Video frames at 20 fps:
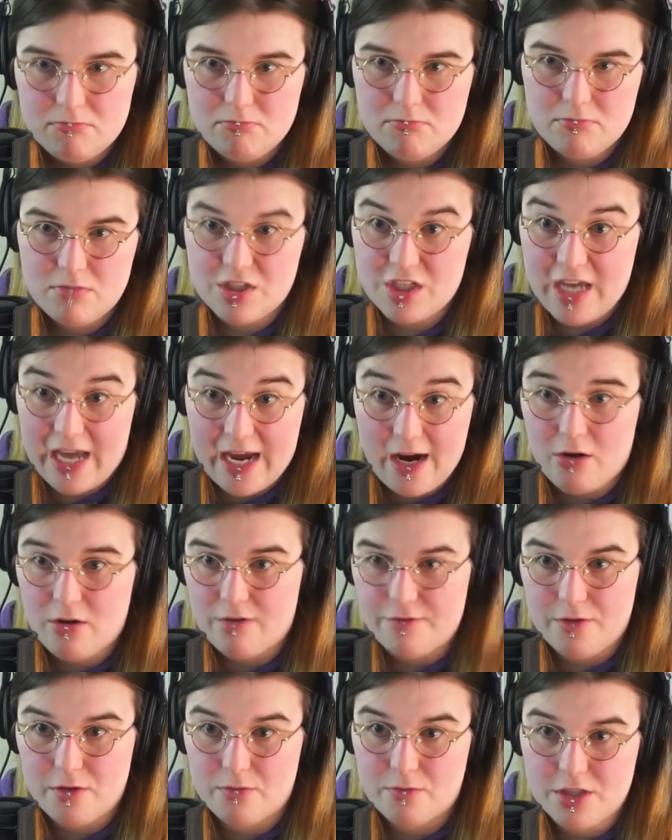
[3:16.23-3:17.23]
scared
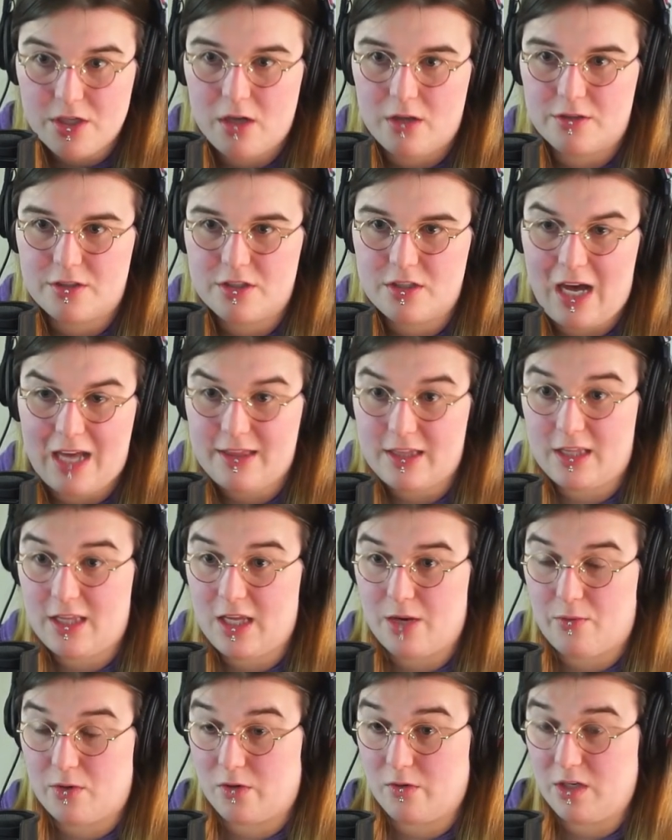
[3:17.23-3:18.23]
of the results. Not that
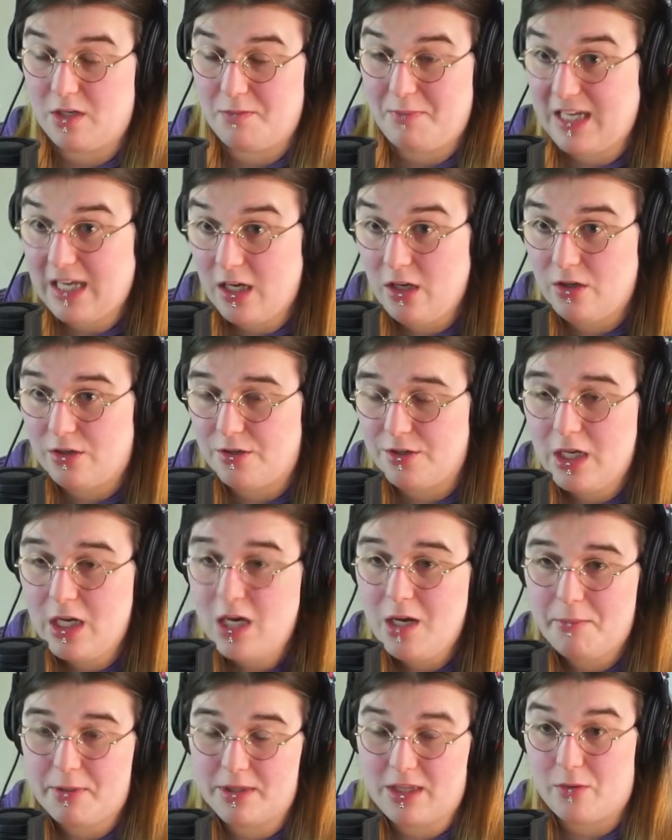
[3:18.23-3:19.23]
they were going to be killed,
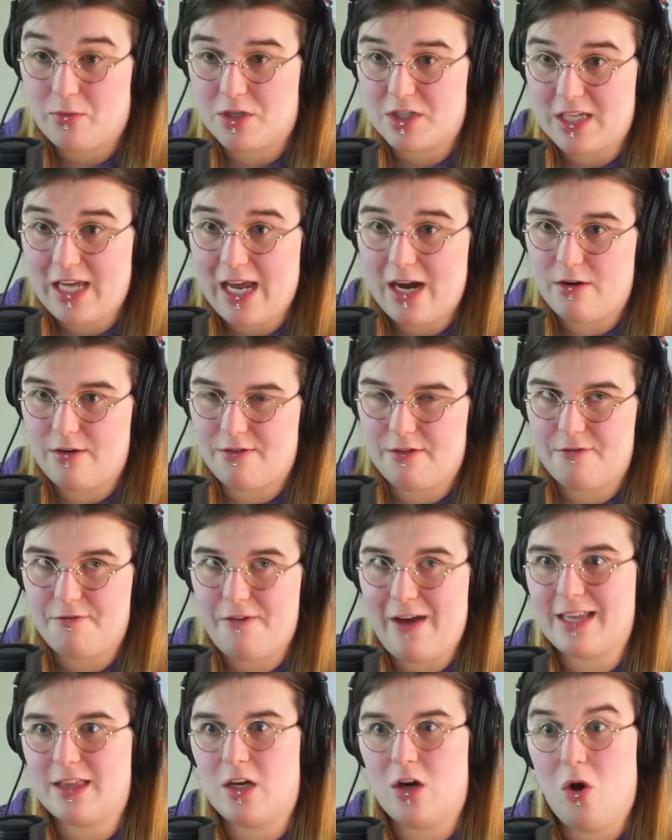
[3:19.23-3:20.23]
but they were scared of the
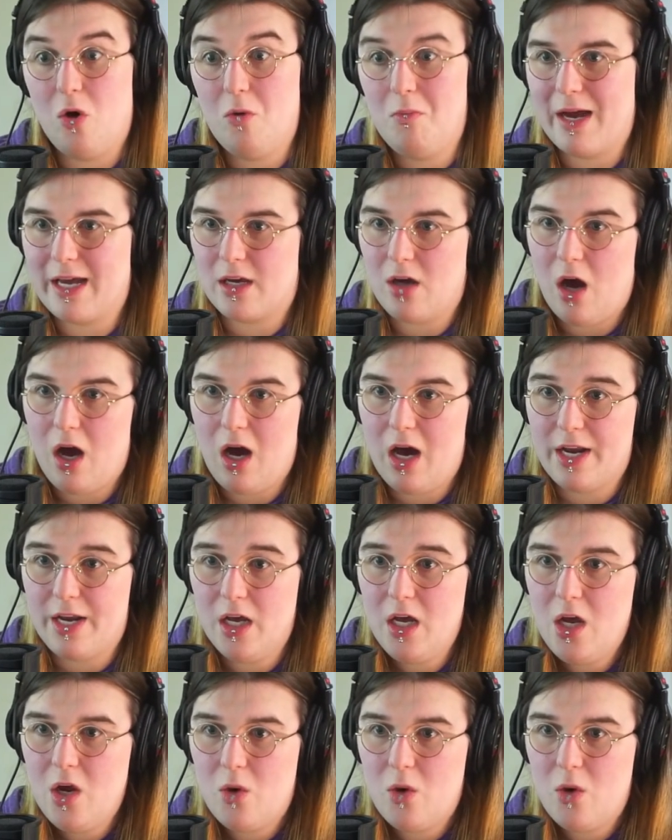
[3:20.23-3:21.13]
fact that oh my god,